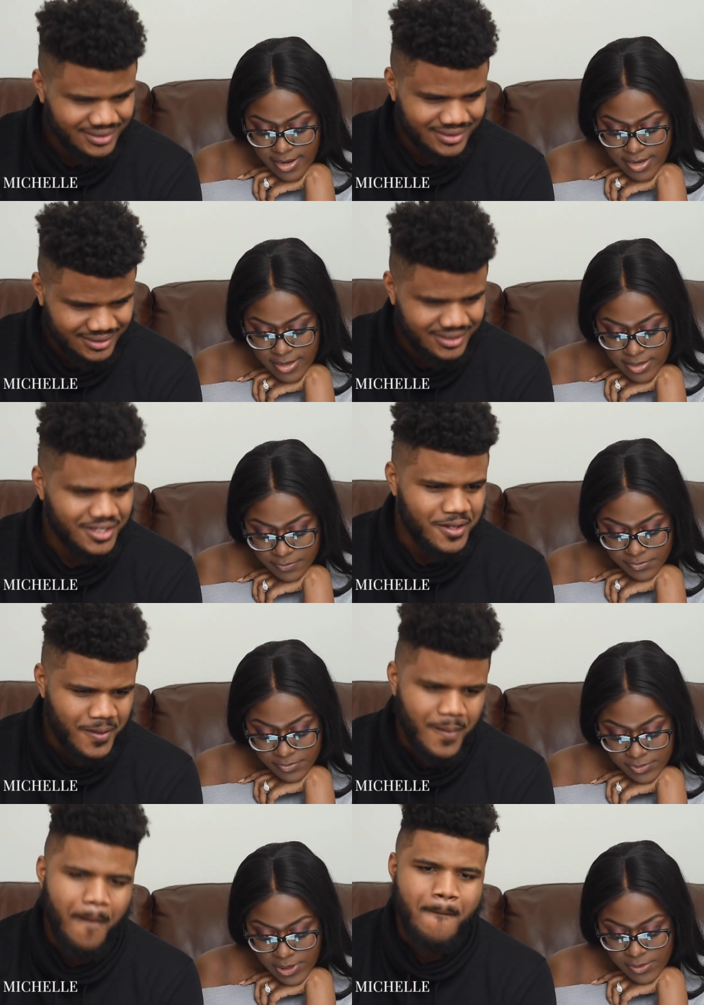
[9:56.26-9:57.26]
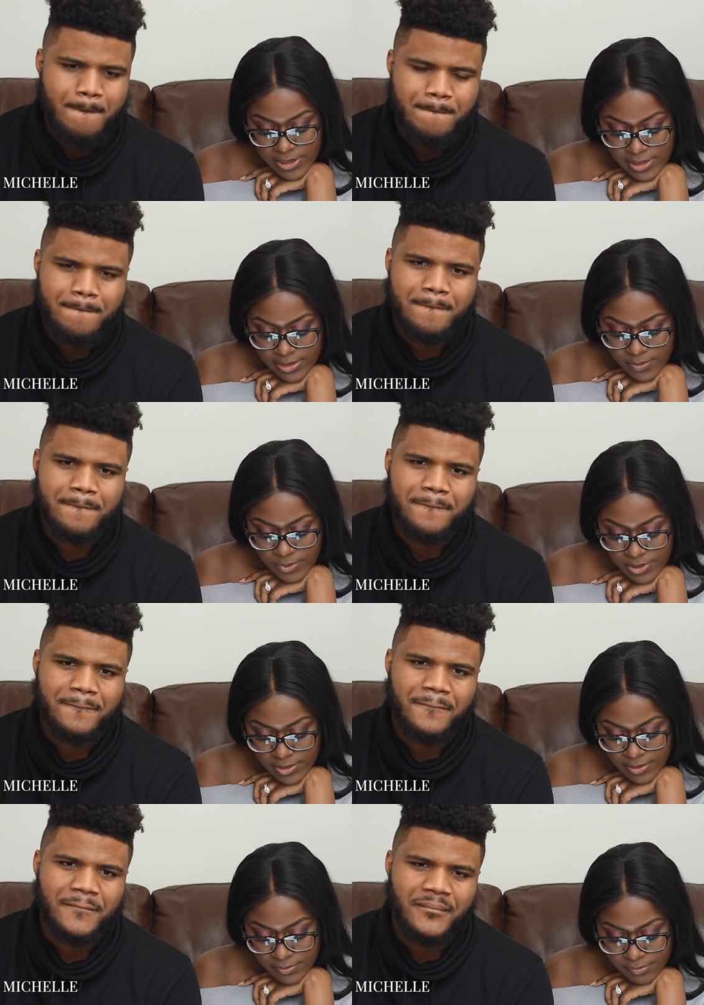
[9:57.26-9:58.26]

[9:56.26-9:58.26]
Speaker 1: Um, that was an easy one.